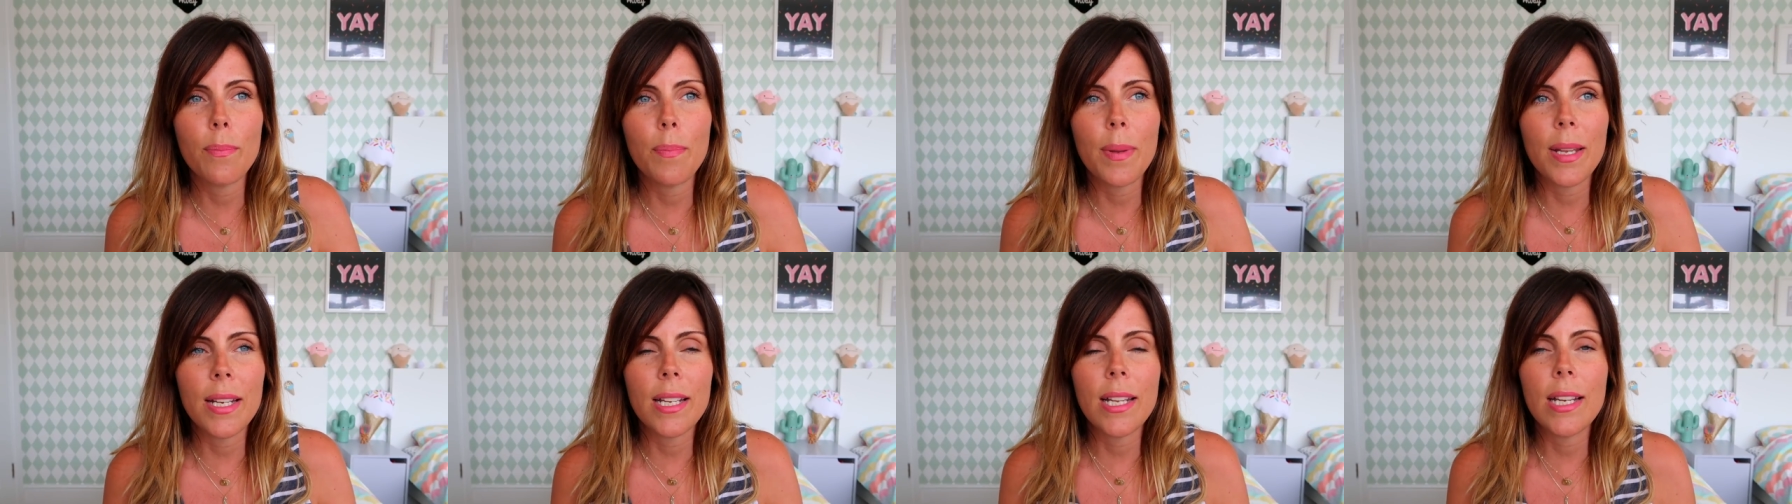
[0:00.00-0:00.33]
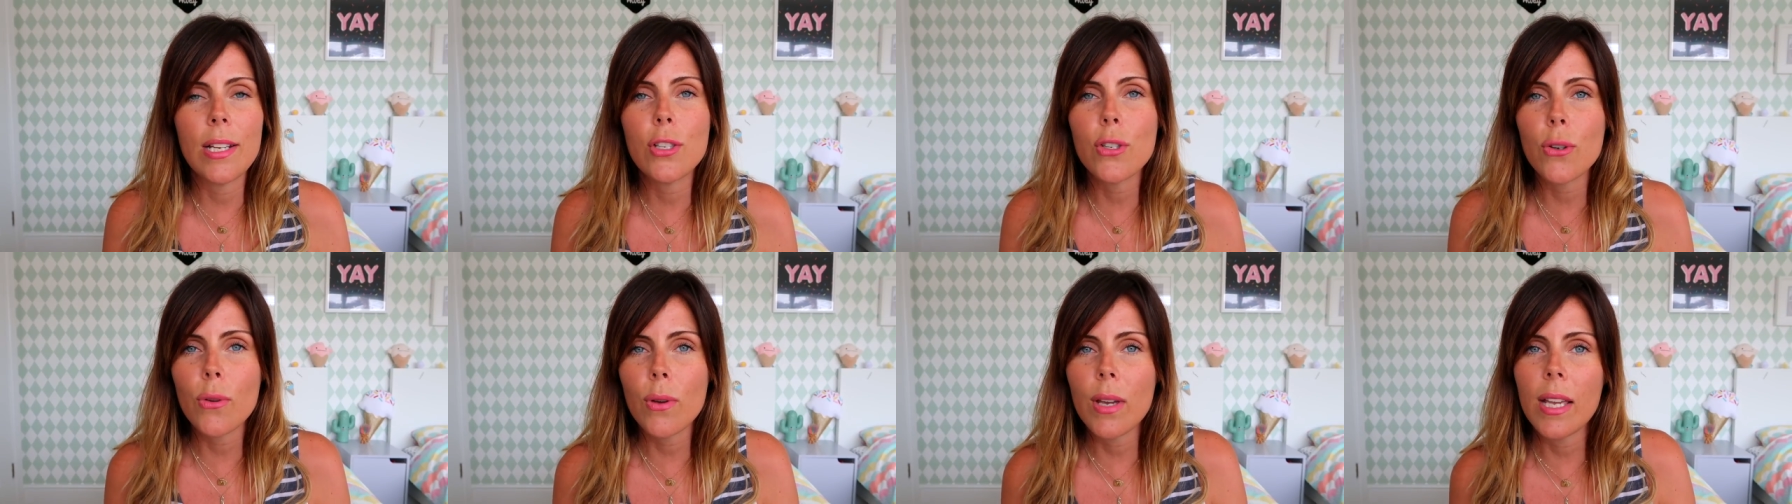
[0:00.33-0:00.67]
been
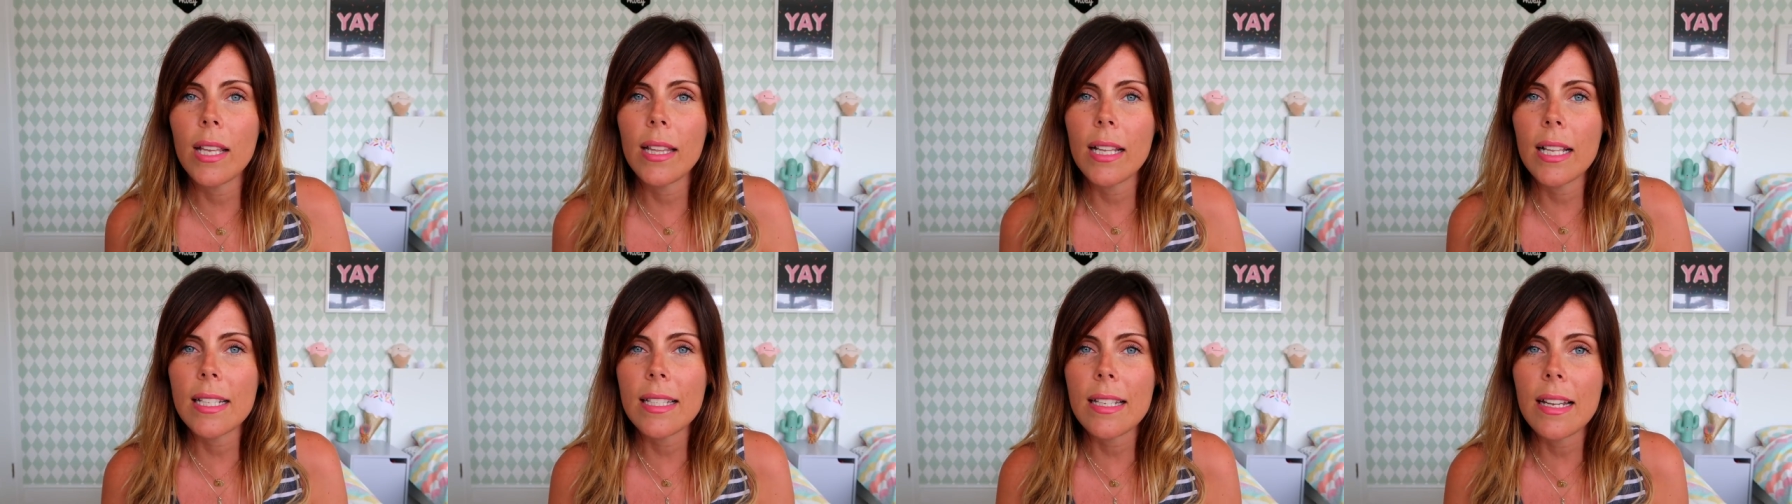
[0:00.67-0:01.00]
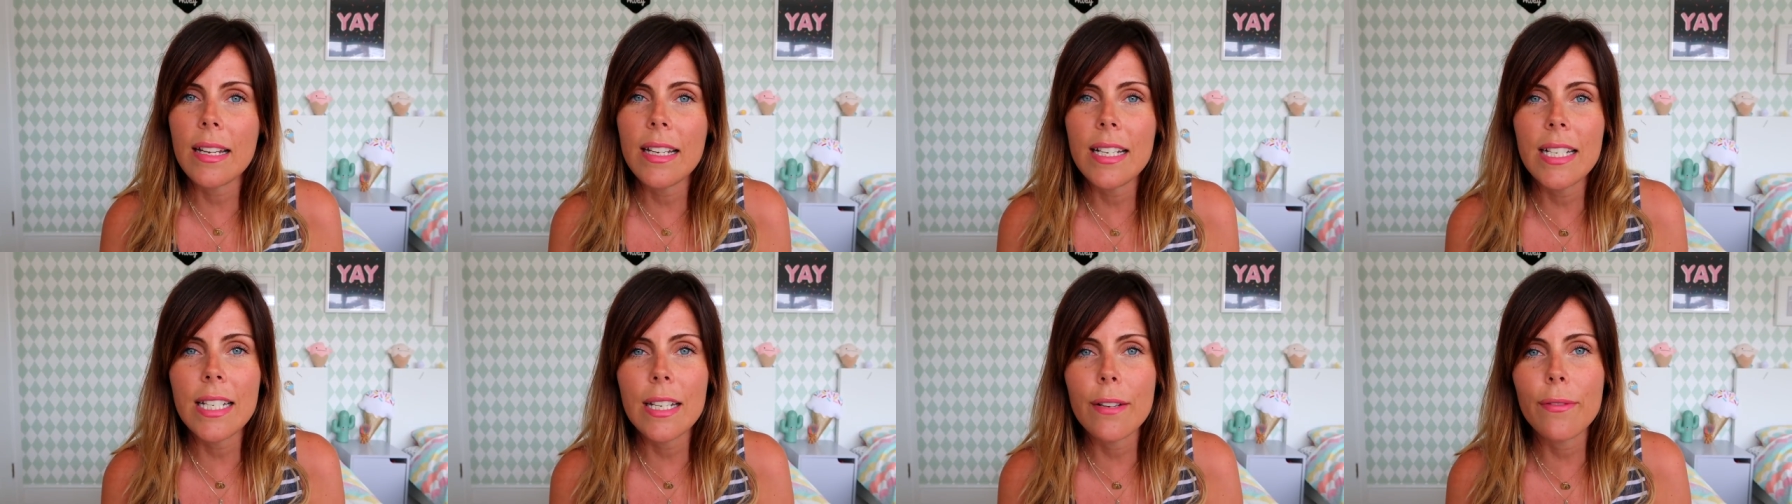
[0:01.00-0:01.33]
enjoying that's
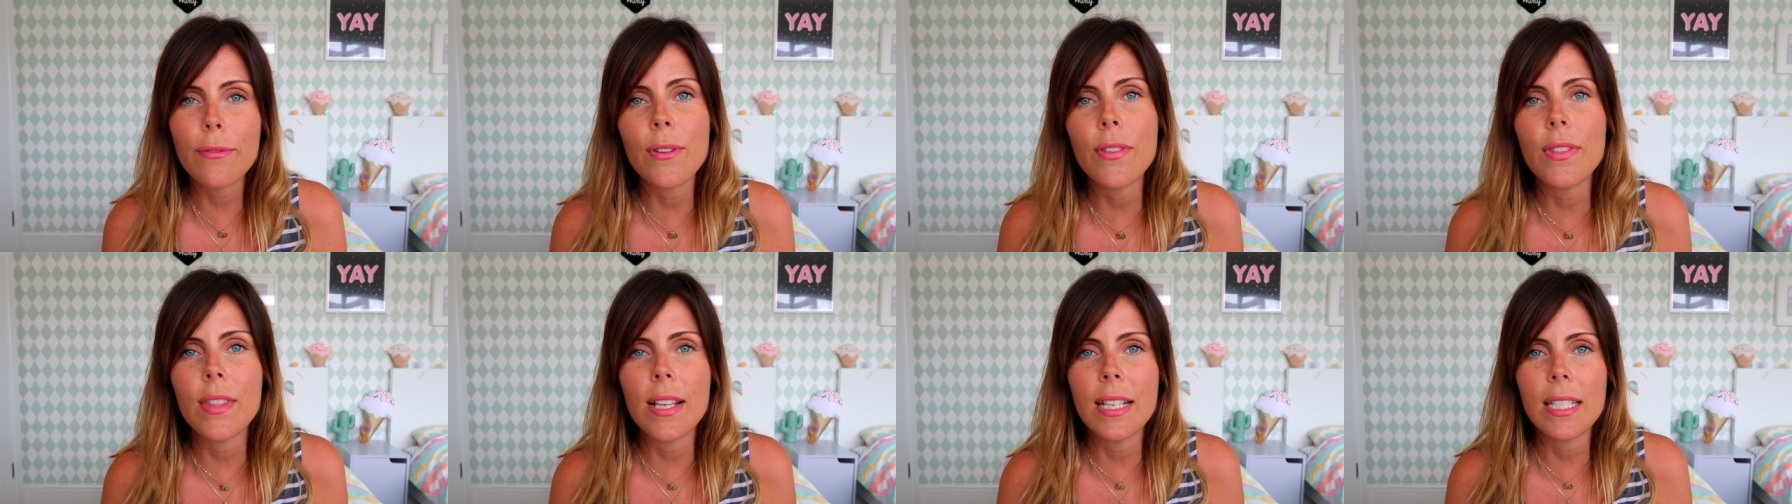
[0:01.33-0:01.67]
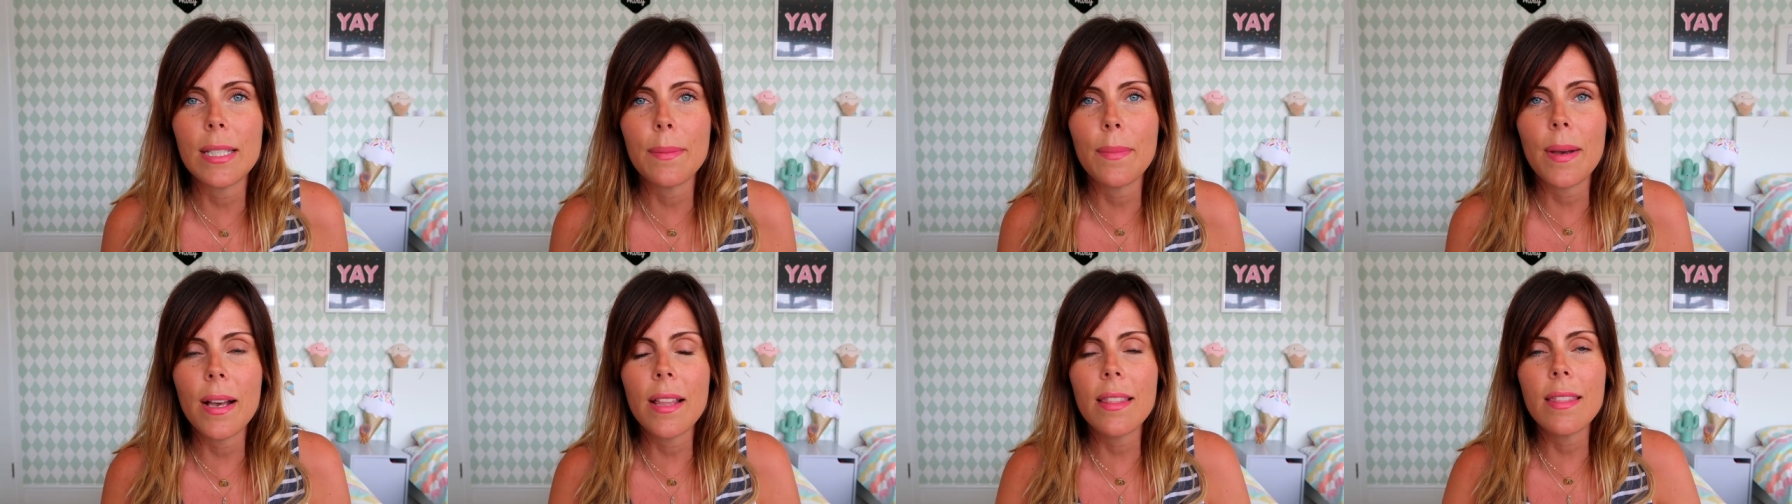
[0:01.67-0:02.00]
any different
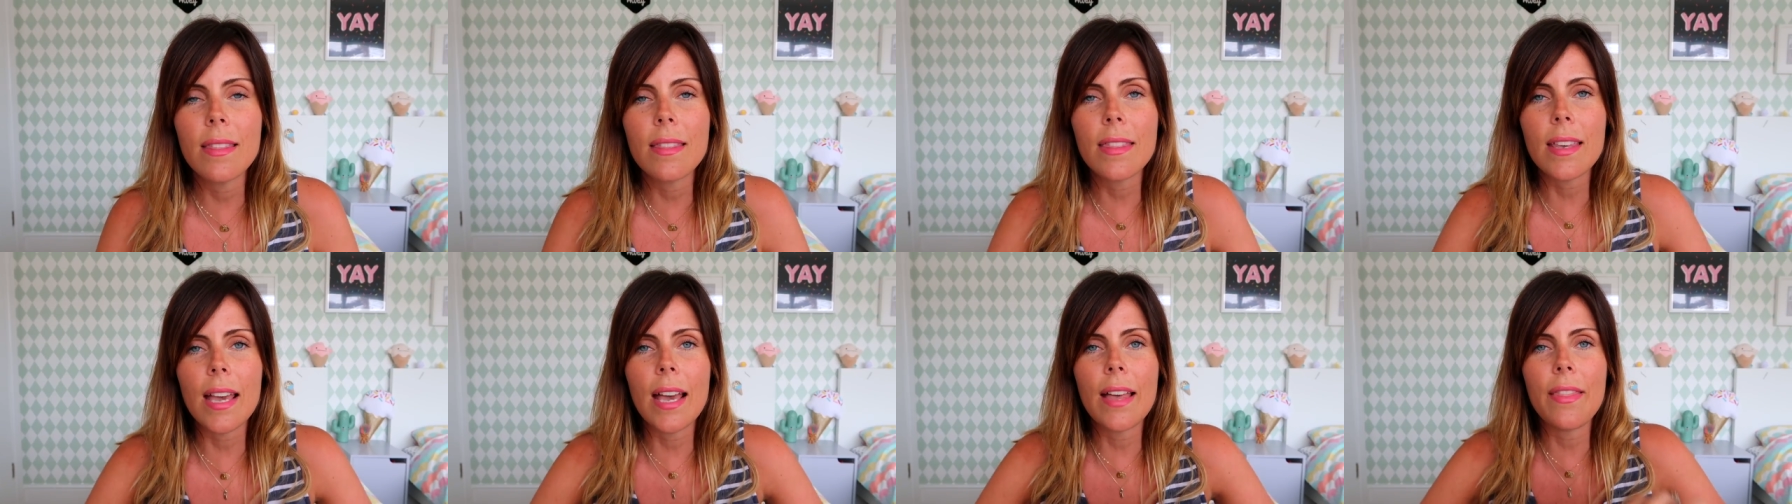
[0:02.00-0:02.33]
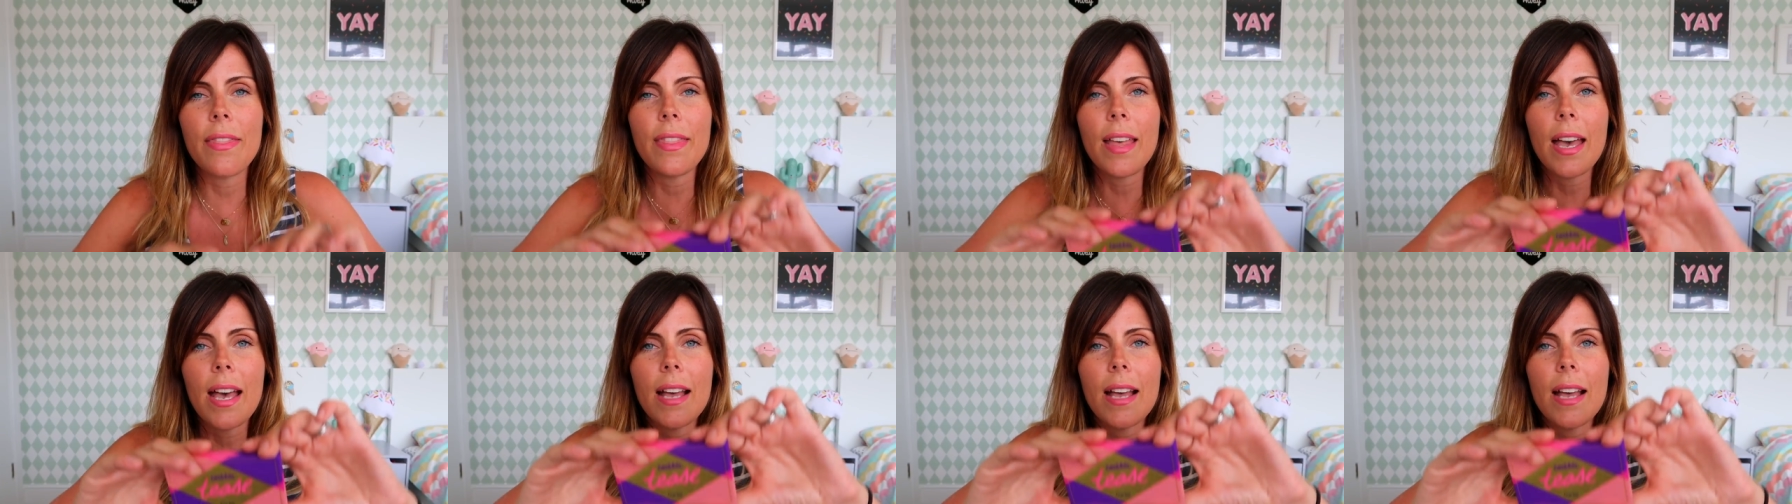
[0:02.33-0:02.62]
this month and